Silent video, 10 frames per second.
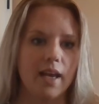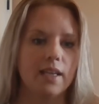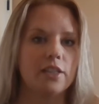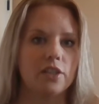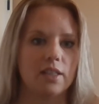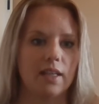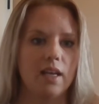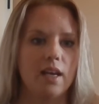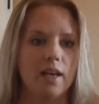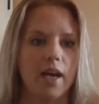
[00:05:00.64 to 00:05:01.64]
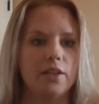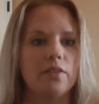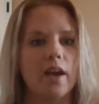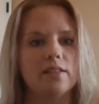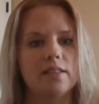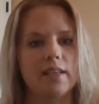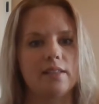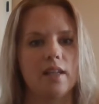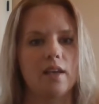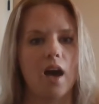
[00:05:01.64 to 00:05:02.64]
Additionally, A
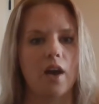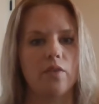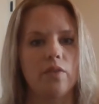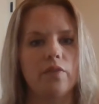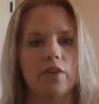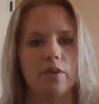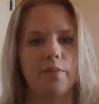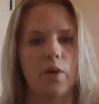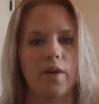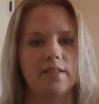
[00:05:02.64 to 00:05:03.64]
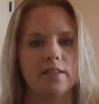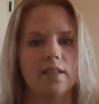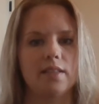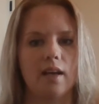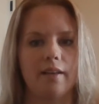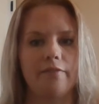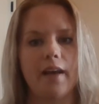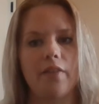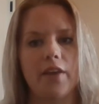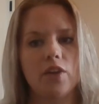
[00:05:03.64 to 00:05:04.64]
2016 Cochrane review by Weston et al.
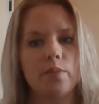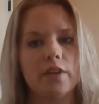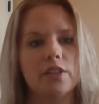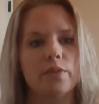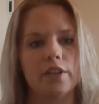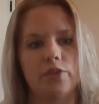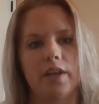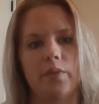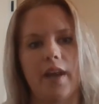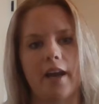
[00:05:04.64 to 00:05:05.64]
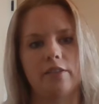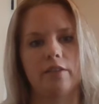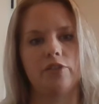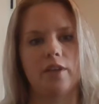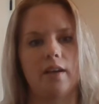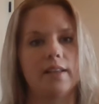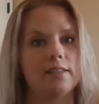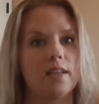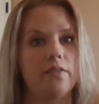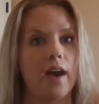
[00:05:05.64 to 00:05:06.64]
Found that newborns who were treated with dextrose gel
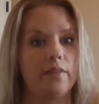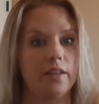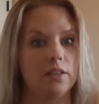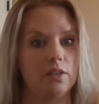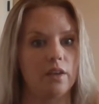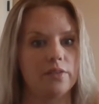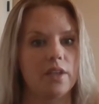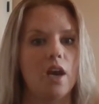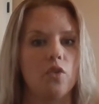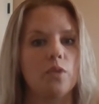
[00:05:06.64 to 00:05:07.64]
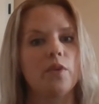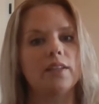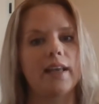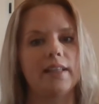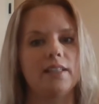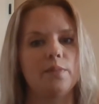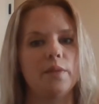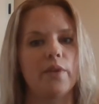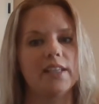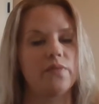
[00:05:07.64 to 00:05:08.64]
instead of IV glucose were more likely to
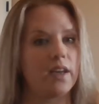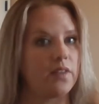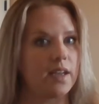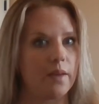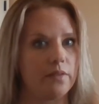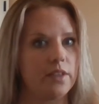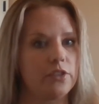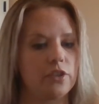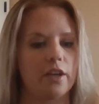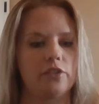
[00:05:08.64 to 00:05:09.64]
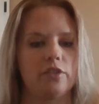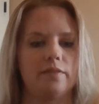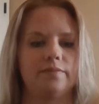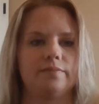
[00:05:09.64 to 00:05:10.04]
be breastfed at the time of discharge.